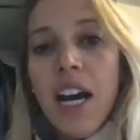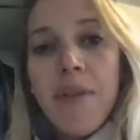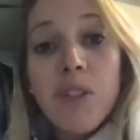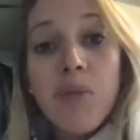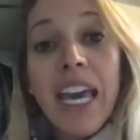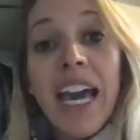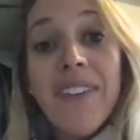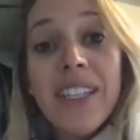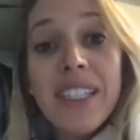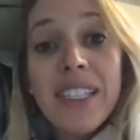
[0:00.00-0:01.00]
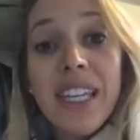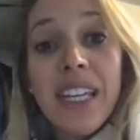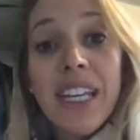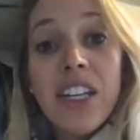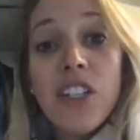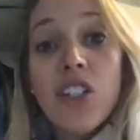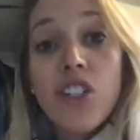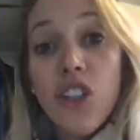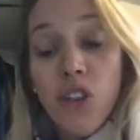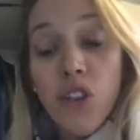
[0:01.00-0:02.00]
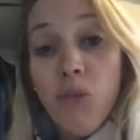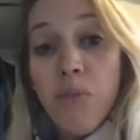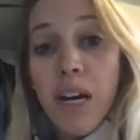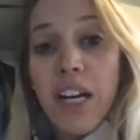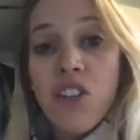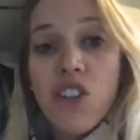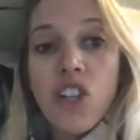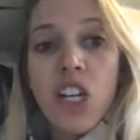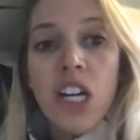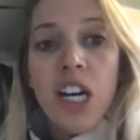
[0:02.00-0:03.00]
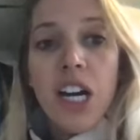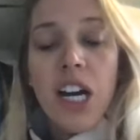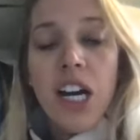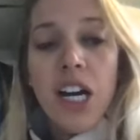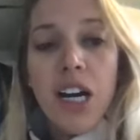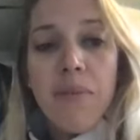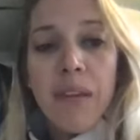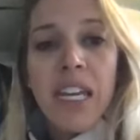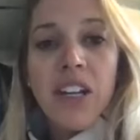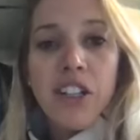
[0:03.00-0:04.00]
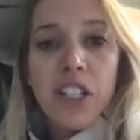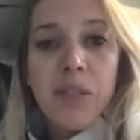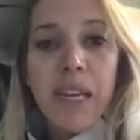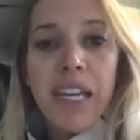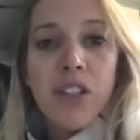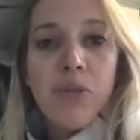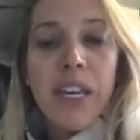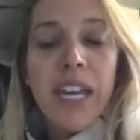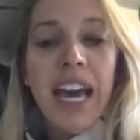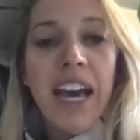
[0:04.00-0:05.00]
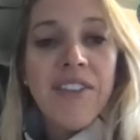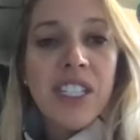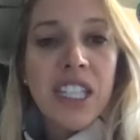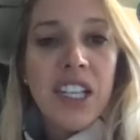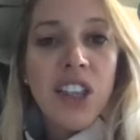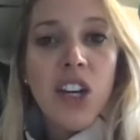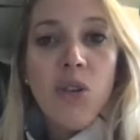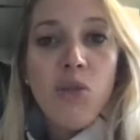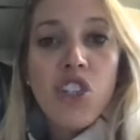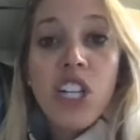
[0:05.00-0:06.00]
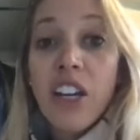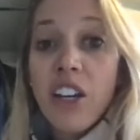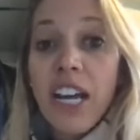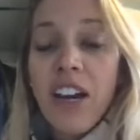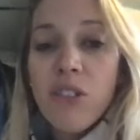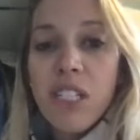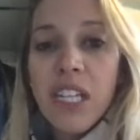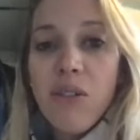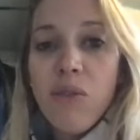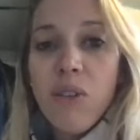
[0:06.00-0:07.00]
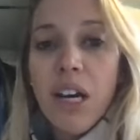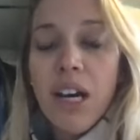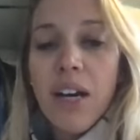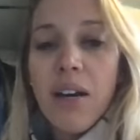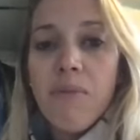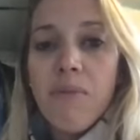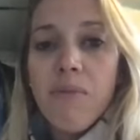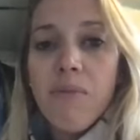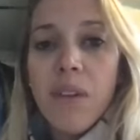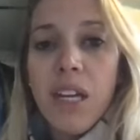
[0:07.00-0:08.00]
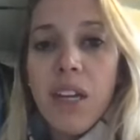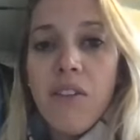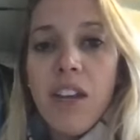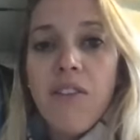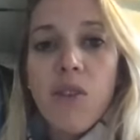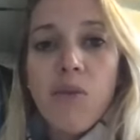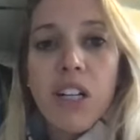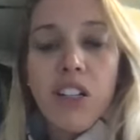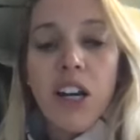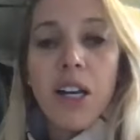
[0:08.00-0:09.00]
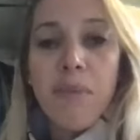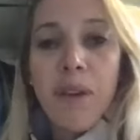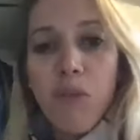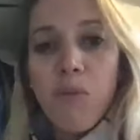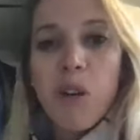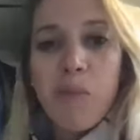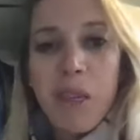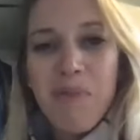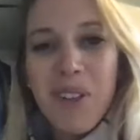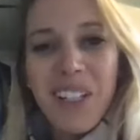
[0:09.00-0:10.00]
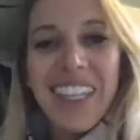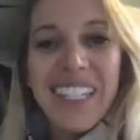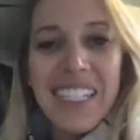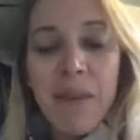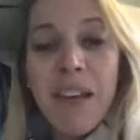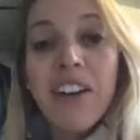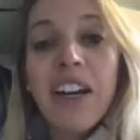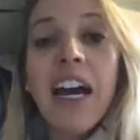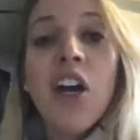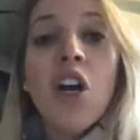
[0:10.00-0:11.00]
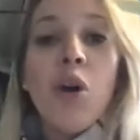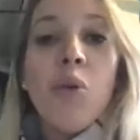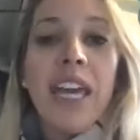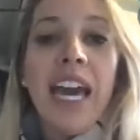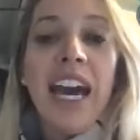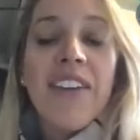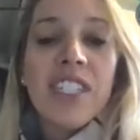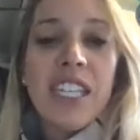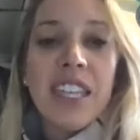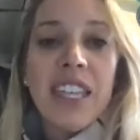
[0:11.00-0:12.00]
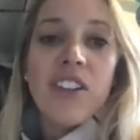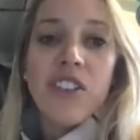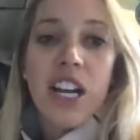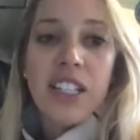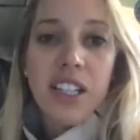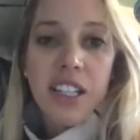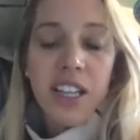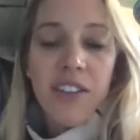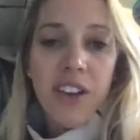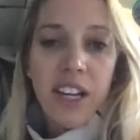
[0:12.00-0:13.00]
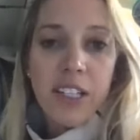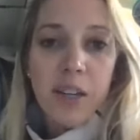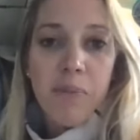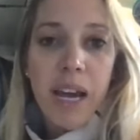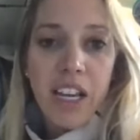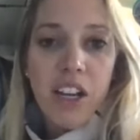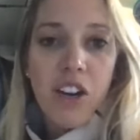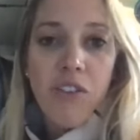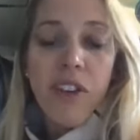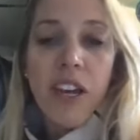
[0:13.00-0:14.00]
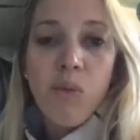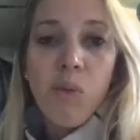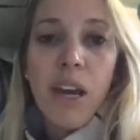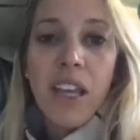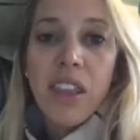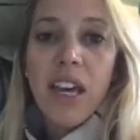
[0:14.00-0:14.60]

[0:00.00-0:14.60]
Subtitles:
So we haven't seen it too much in our space. We have seen though shared housing. If you want to talk about more people in the same area, we have seen that drastically affected by COVID with